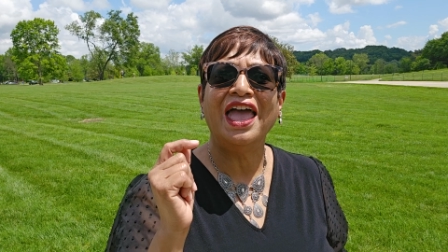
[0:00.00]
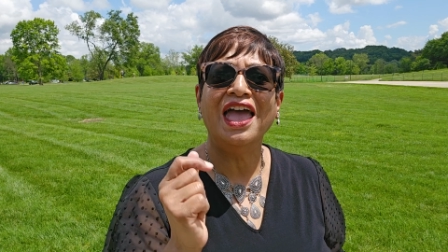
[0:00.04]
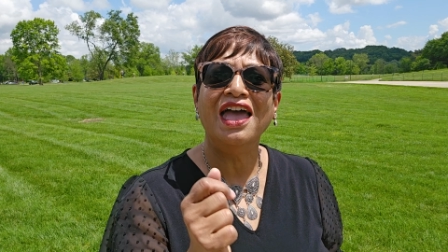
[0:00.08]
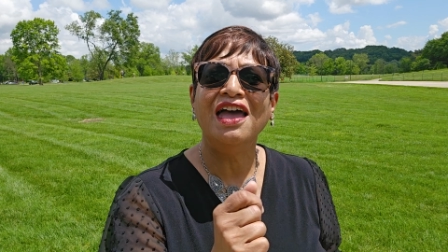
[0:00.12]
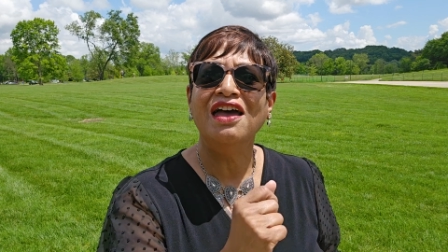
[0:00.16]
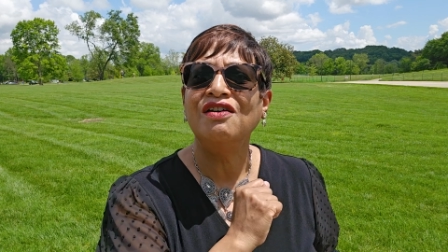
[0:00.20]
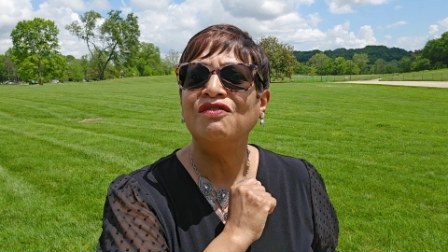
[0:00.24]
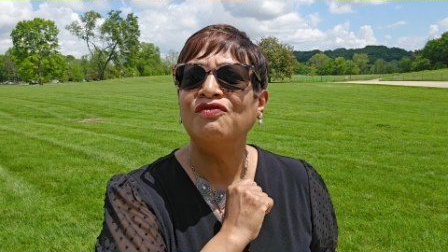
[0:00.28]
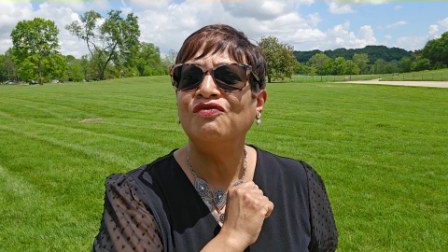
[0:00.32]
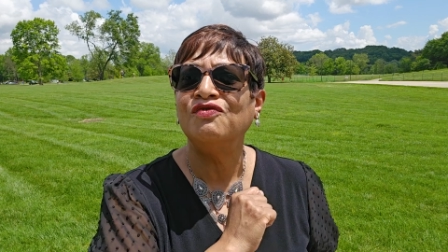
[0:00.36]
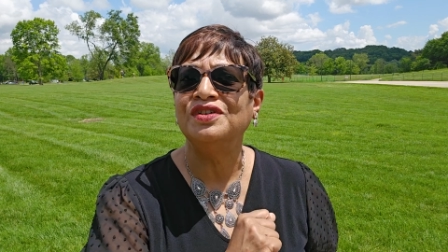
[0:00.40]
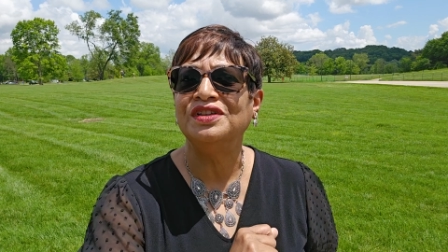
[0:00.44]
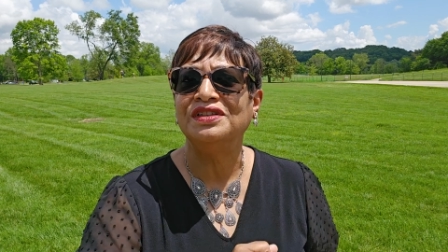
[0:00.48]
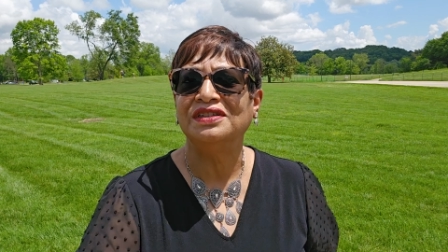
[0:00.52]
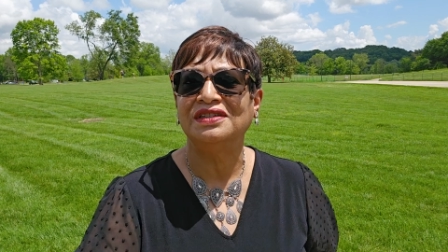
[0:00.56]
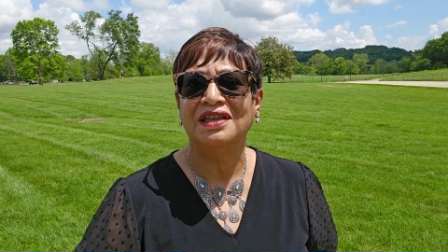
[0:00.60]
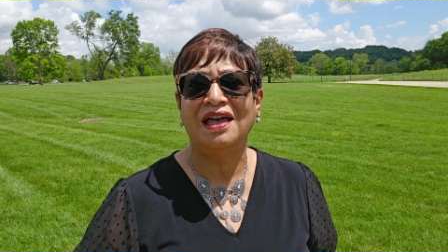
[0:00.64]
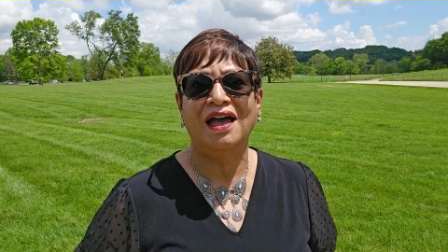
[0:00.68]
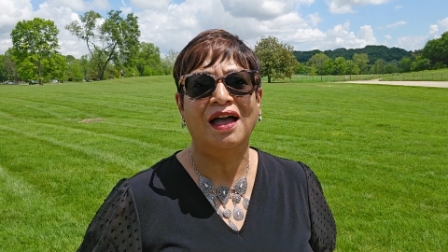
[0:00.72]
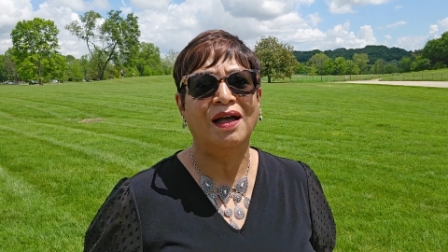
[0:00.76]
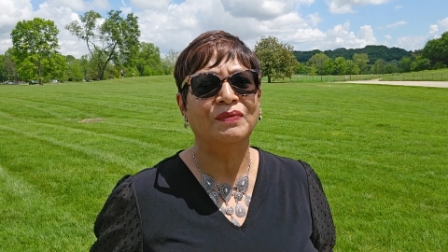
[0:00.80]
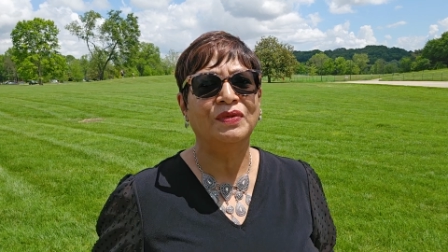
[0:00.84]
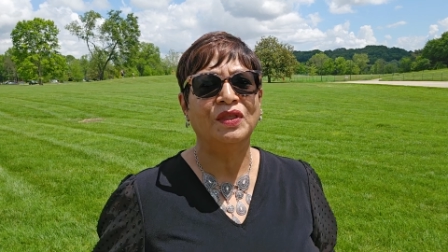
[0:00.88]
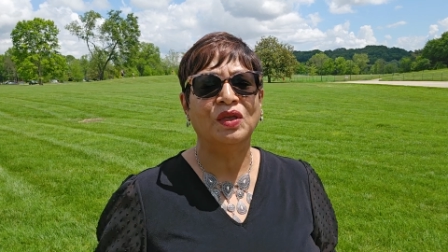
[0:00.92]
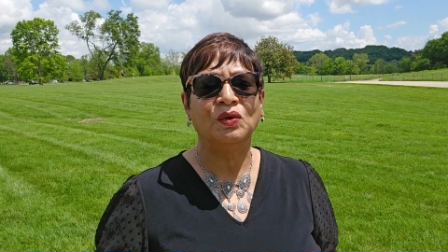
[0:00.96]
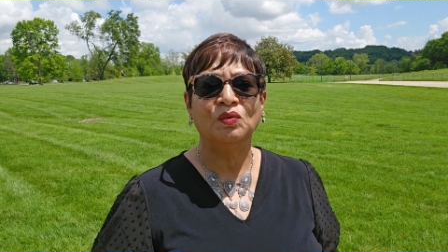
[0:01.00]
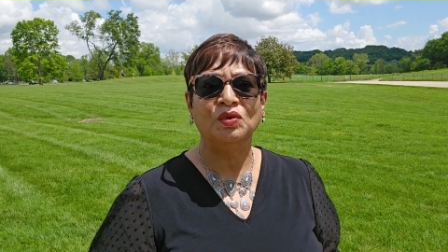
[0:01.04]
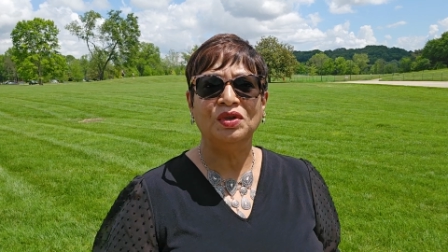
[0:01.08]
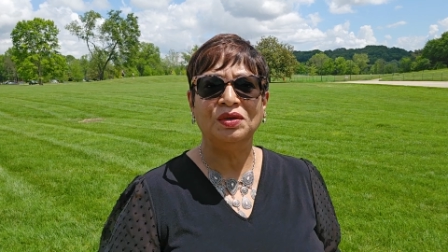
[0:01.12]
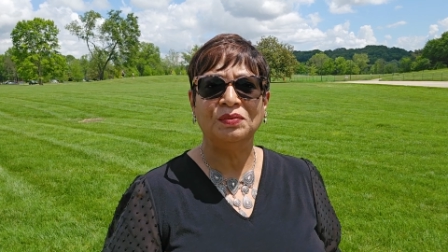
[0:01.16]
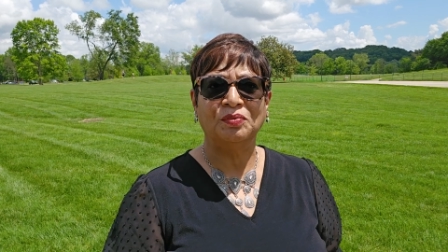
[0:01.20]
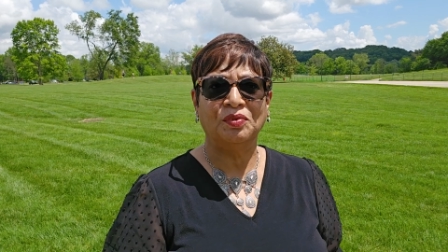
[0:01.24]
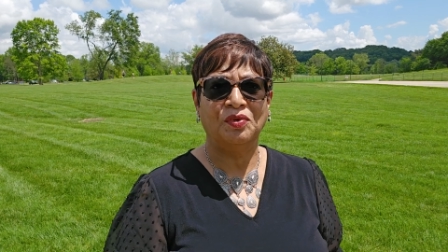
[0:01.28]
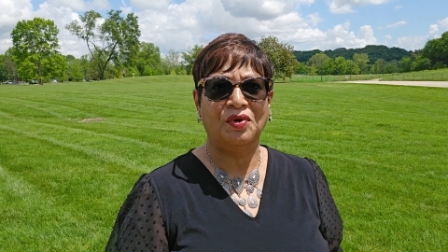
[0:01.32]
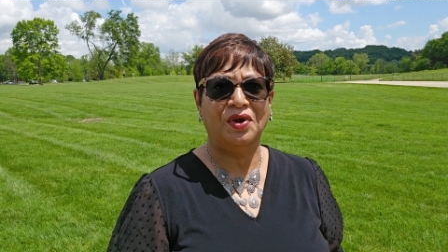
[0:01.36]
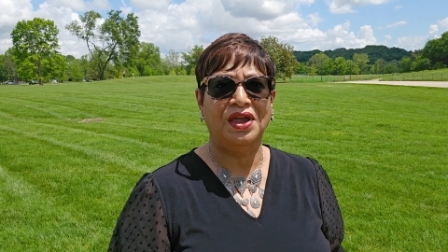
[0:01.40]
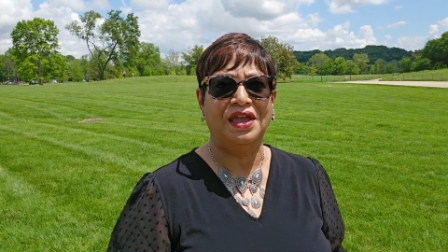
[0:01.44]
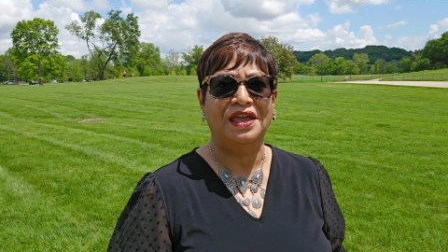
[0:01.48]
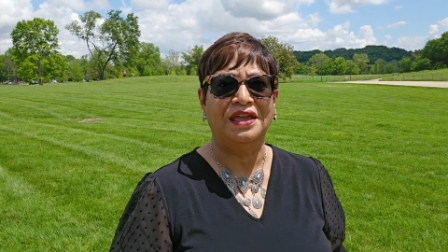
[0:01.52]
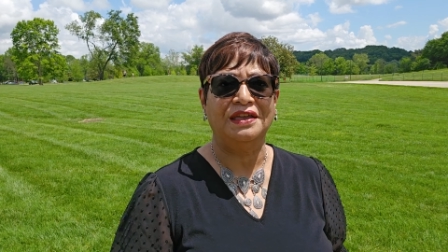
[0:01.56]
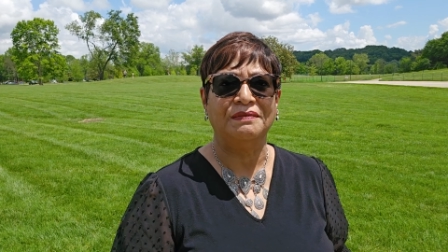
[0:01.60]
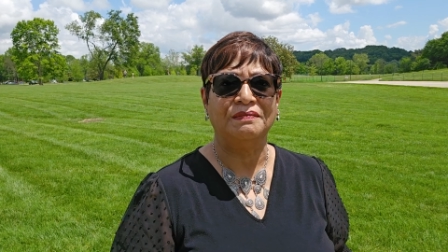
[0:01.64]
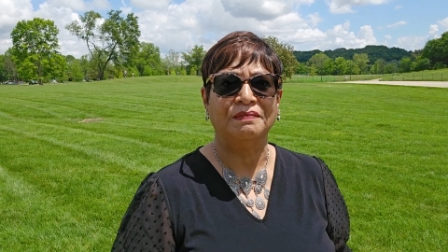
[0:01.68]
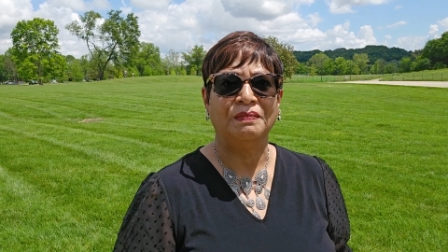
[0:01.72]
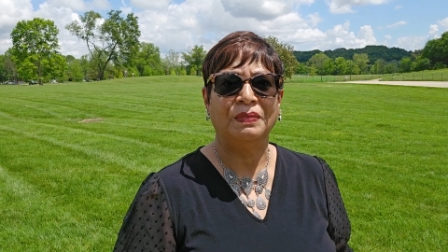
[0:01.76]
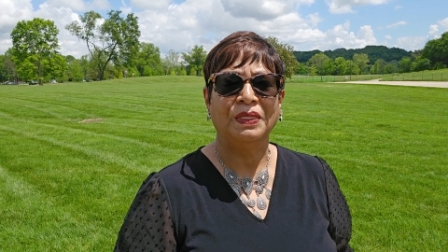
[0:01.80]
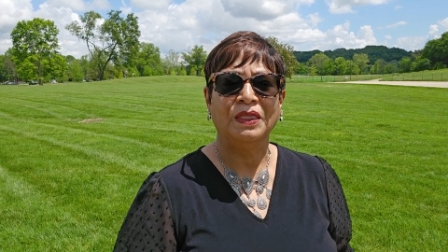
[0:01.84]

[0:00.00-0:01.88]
every time that we pray.